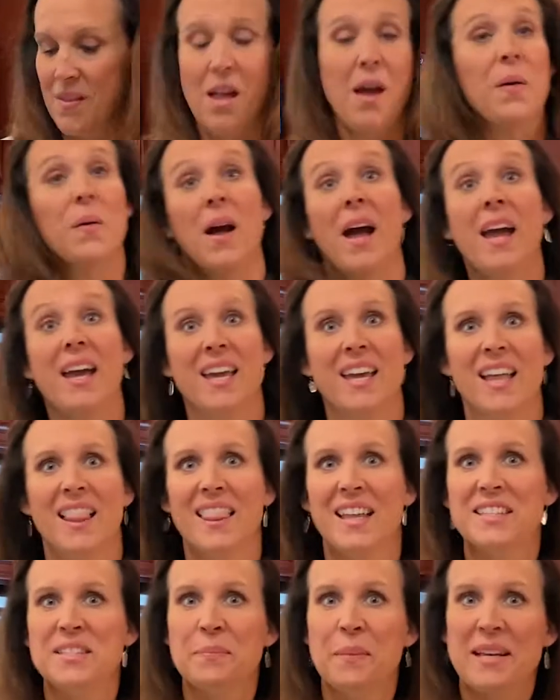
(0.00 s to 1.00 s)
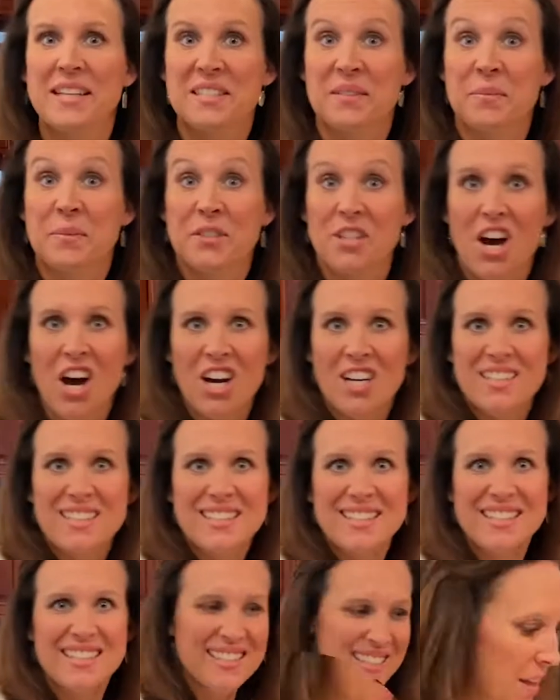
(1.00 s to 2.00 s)
Okay, let's make some
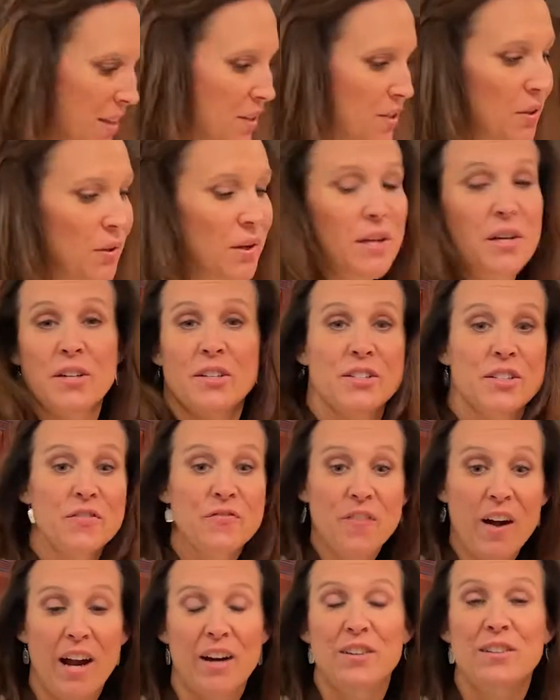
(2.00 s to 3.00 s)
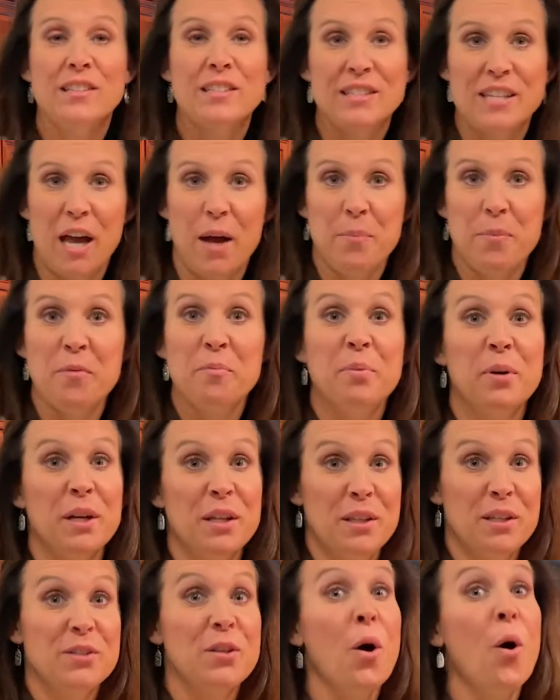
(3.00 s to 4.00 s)
sauce. So here's the final step of
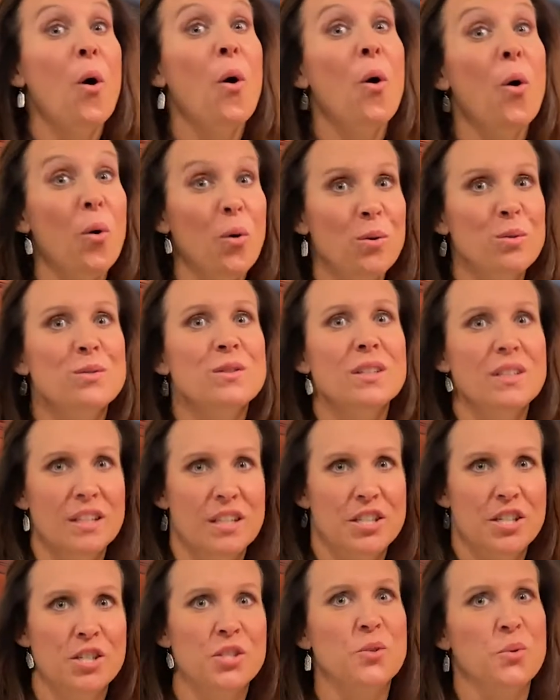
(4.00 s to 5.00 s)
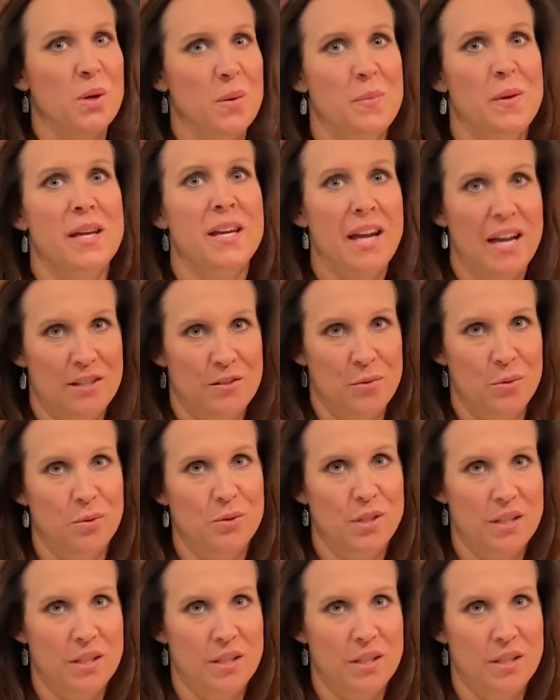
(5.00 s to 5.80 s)
putting this whole delicious green bean casserole